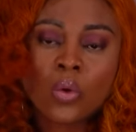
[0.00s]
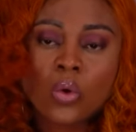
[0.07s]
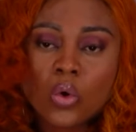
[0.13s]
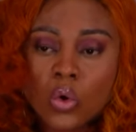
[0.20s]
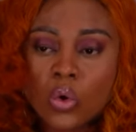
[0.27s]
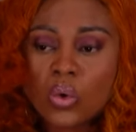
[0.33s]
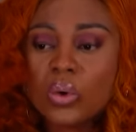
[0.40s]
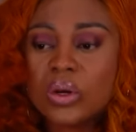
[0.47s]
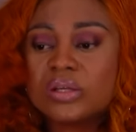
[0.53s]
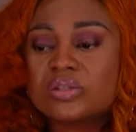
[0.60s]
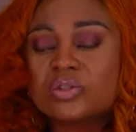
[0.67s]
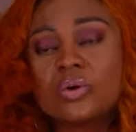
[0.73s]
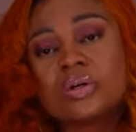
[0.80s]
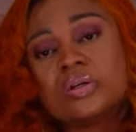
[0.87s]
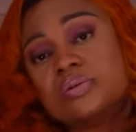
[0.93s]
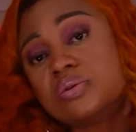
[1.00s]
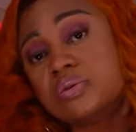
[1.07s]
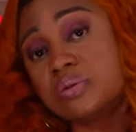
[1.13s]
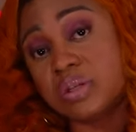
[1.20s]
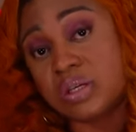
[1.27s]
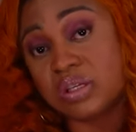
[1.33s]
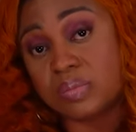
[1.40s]
Who is talking to
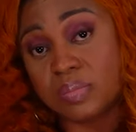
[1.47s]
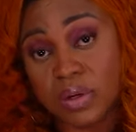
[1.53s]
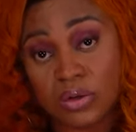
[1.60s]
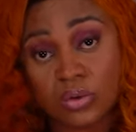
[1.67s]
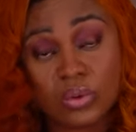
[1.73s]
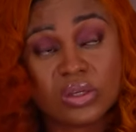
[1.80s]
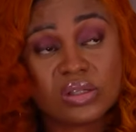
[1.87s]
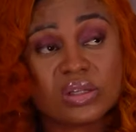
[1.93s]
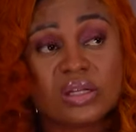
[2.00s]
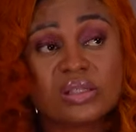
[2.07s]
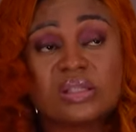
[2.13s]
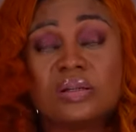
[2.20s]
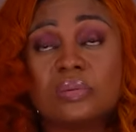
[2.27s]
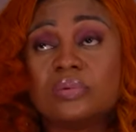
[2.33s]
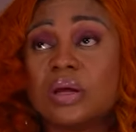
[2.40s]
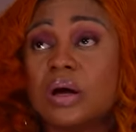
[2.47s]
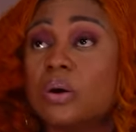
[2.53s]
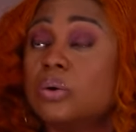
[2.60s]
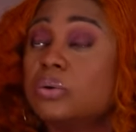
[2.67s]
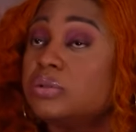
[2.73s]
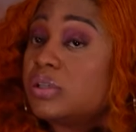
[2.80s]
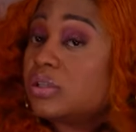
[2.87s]
these men? Who is letting them know,
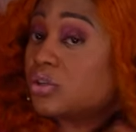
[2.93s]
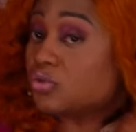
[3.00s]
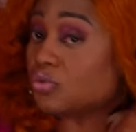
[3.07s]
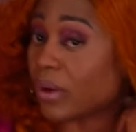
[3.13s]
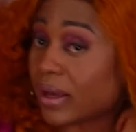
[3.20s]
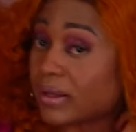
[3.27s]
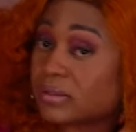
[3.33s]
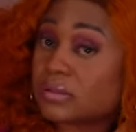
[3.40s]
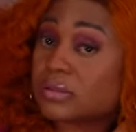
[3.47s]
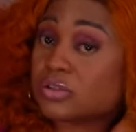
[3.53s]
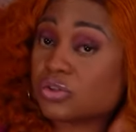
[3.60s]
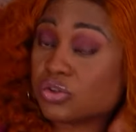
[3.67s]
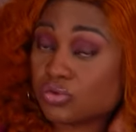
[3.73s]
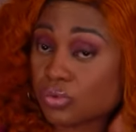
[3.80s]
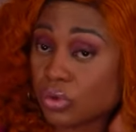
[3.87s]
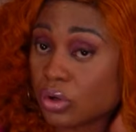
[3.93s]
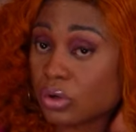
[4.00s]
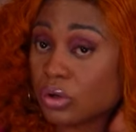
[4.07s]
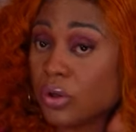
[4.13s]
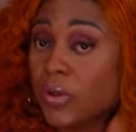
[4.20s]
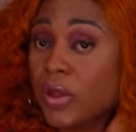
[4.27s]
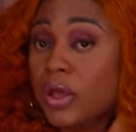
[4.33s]
oh, this is right, this is wrong,
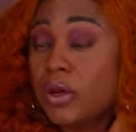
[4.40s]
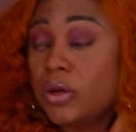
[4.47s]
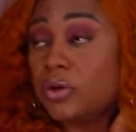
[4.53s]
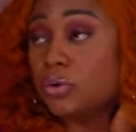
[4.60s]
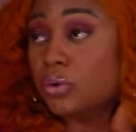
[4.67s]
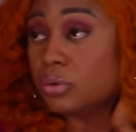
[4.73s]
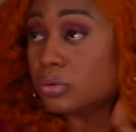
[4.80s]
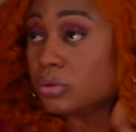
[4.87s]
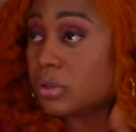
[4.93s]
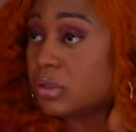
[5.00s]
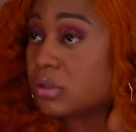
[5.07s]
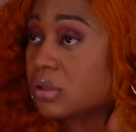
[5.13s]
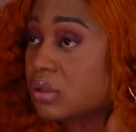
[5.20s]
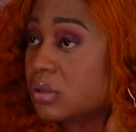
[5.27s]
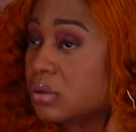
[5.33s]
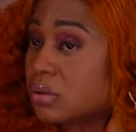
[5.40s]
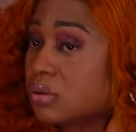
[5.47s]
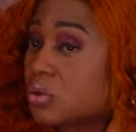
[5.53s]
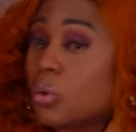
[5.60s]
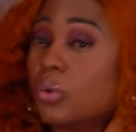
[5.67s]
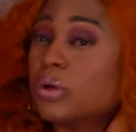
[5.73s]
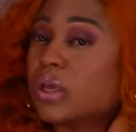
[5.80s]
you know, this is
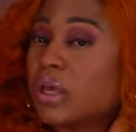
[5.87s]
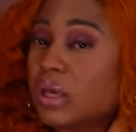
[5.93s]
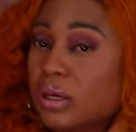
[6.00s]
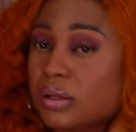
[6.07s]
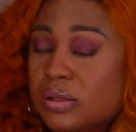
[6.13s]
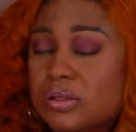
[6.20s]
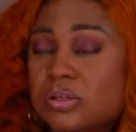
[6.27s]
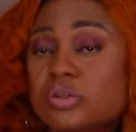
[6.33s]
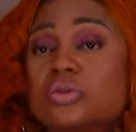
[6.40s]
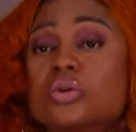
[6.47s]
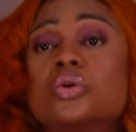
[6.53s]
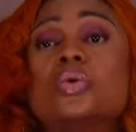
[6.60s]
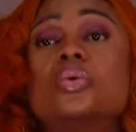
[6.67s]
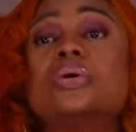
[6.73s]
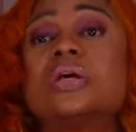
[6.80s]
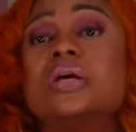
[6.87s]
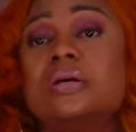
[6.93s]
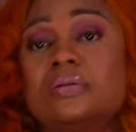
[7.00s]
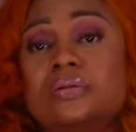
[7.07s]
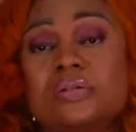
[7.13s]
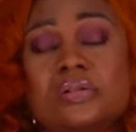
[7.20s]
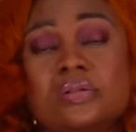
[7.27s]
okay, this is not okay,
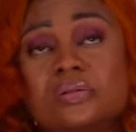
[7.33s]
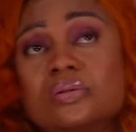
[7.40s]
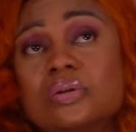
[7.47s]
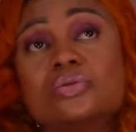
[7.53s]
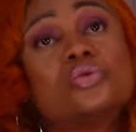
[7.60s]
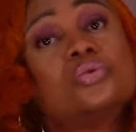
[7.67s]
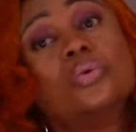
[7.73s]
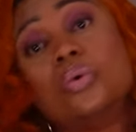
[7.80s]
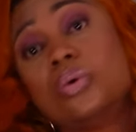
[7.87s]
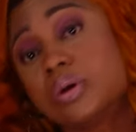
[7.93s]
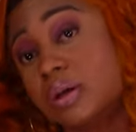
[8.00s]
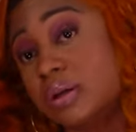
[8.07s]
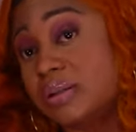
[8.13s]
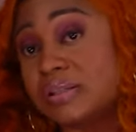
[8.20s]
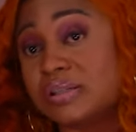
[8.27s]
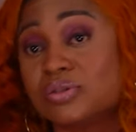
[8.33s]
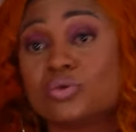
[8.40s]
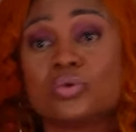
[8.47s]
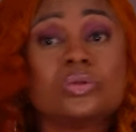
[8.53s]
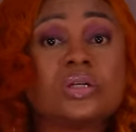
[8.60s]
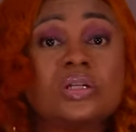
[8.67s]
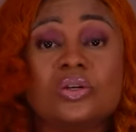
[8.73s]
this is not too okay, this is
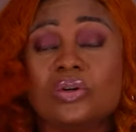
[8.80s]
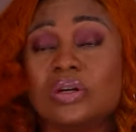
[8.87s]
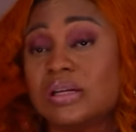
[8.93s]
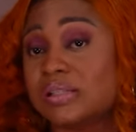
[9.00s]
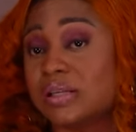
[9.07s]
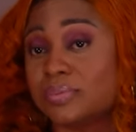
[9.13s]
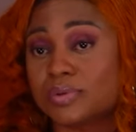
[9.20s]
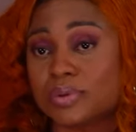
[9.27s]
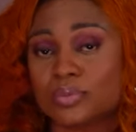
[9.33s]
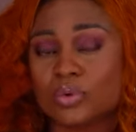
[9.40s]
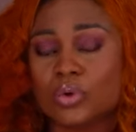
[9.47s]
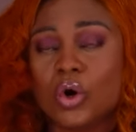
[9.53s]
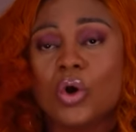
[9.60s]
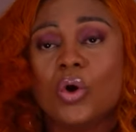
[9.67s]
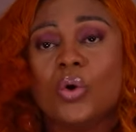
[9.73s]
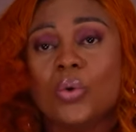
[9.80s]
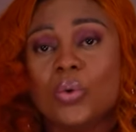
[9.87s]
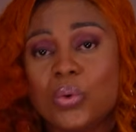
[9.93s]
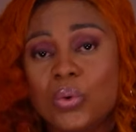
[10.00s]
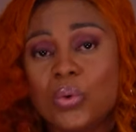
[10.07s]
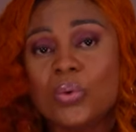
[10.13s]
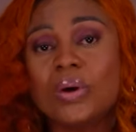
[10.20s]
totally unacceptable.
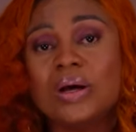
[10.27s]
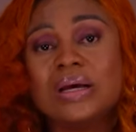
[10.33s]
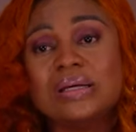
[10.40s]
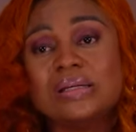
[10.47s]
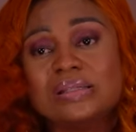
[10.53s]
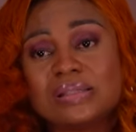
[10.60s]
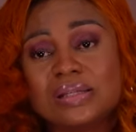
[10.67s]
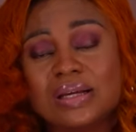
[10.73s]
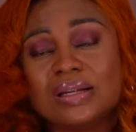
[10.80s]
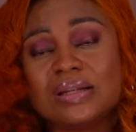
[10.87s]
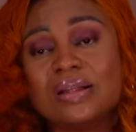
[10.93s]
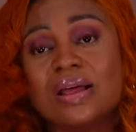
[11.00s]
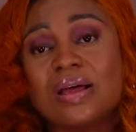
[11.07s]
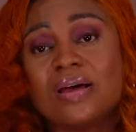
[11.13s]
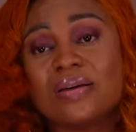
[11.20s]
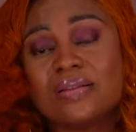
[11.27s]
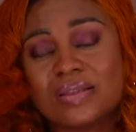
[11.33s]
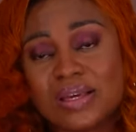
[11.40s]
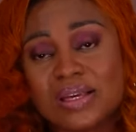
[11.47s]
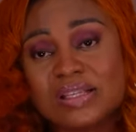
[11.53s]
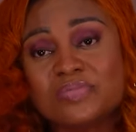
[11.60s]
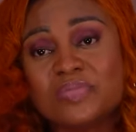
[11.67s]
Who is telling
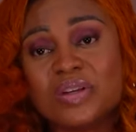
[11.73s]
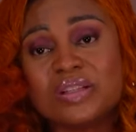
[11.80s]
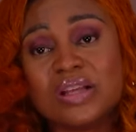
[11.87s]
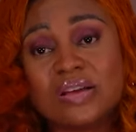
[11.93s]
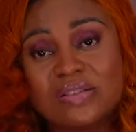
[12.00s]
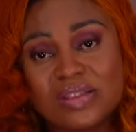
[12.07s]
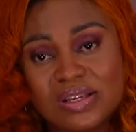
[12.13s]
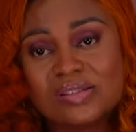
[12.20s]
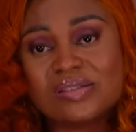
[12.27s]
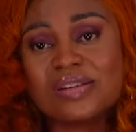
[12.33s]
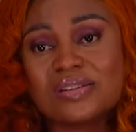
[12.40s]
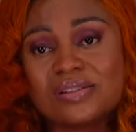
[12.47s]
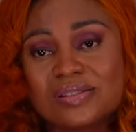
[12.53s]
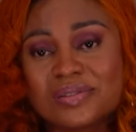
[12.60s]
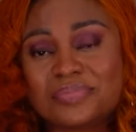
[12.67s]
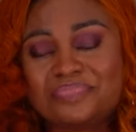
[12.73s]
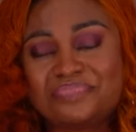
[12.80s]
these men these things?